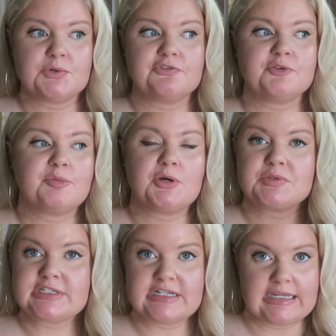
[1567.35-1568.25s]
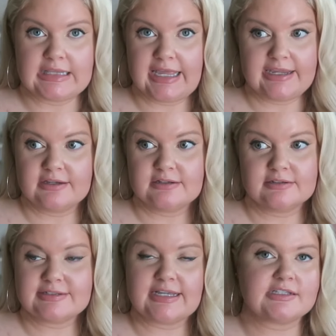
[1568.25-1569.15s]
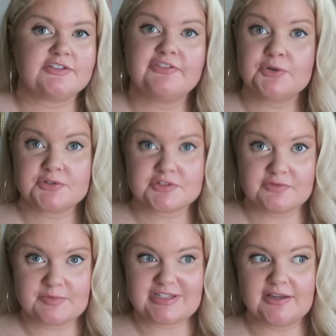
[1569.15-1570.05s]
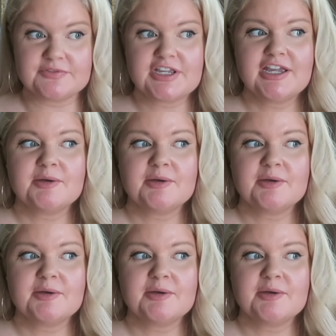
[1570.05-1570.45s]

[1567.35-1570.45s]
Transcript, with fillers: or for posting like sexy photos of themselves.